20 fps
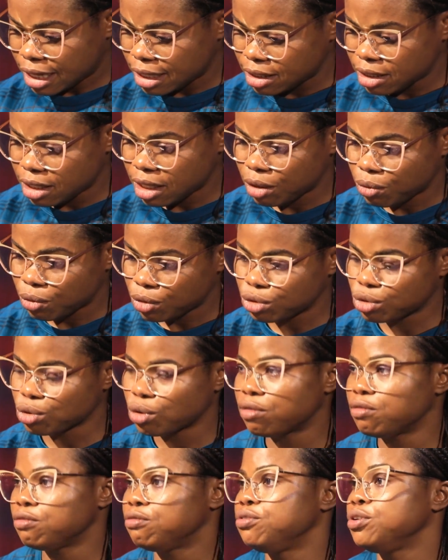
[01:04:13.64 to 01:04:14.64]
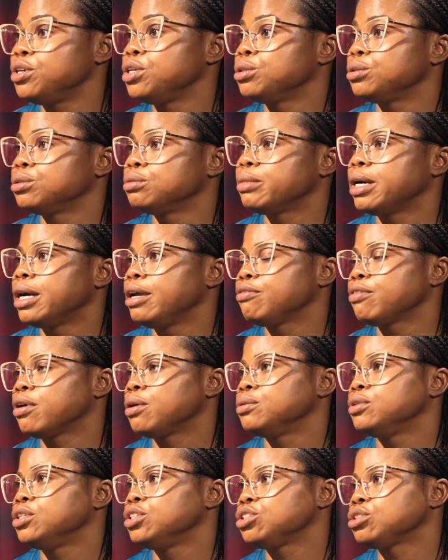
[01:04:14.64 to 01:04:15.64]
That day I want to unveil my
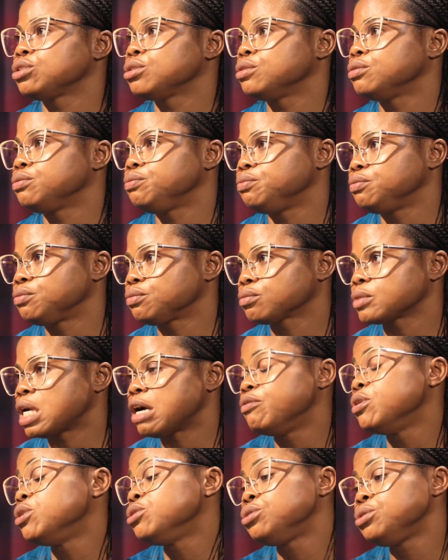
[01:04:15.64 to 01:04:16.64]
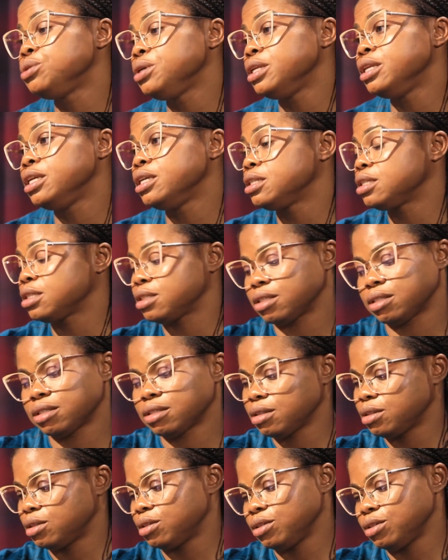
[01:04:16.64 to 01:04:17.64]
foundation. I've been doing it,
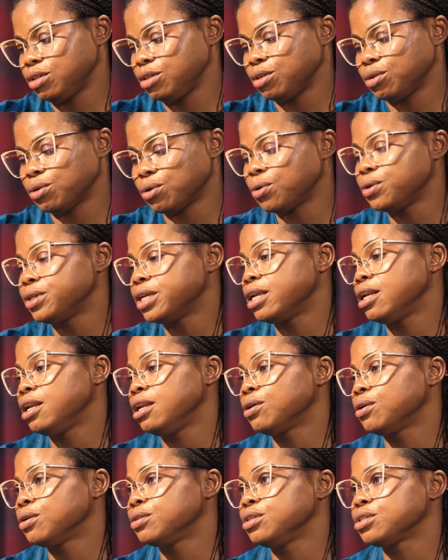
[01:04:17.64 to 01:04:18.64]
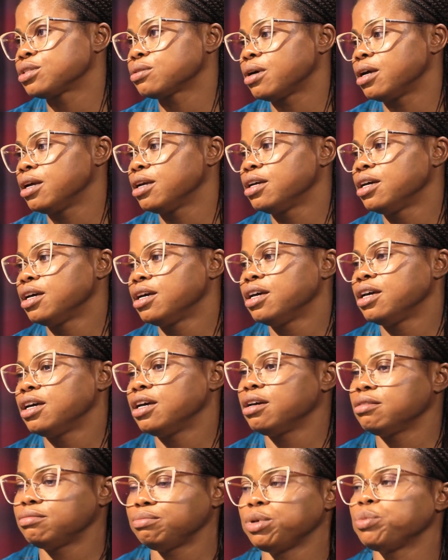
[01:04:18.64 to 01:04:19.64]
codedly all this time.
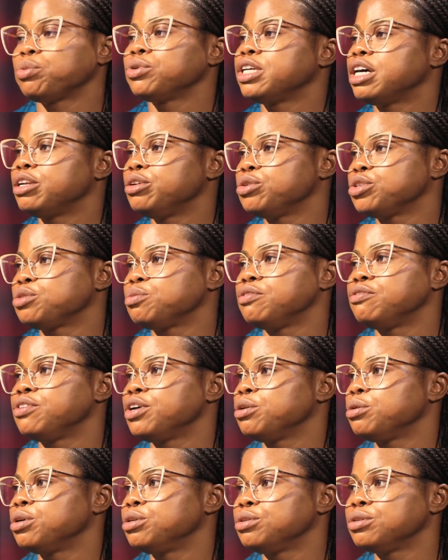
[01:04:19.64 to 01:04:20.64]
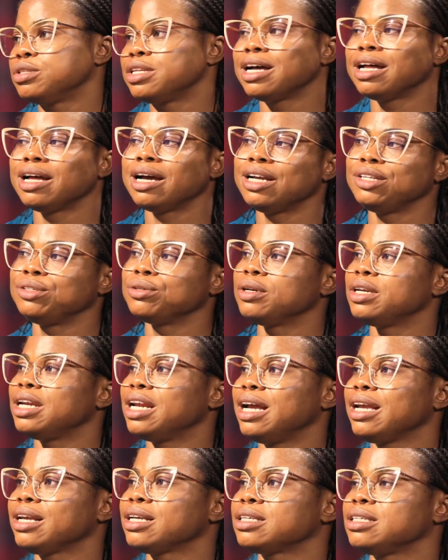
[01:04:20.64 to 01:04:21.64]
People that knows me very well know that I
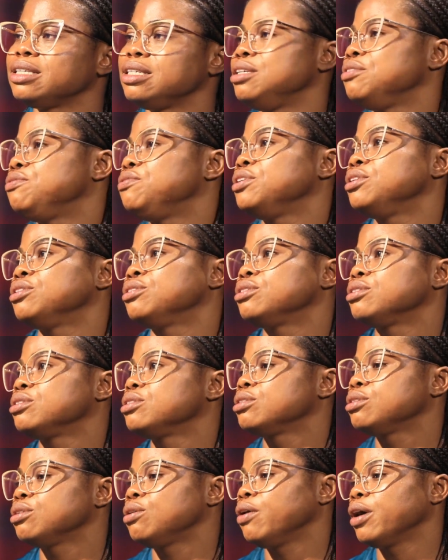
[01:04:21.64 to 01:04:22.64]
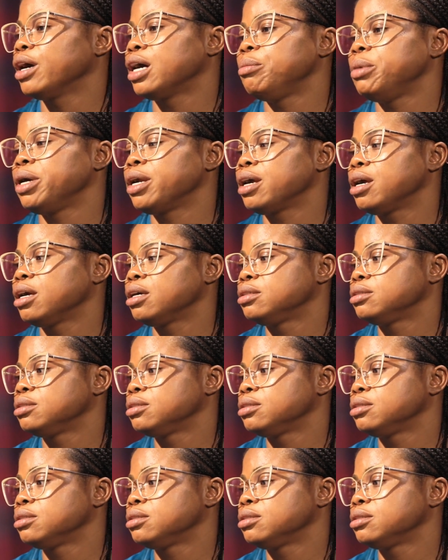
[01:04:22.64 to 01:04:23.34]
don't like giving on camera.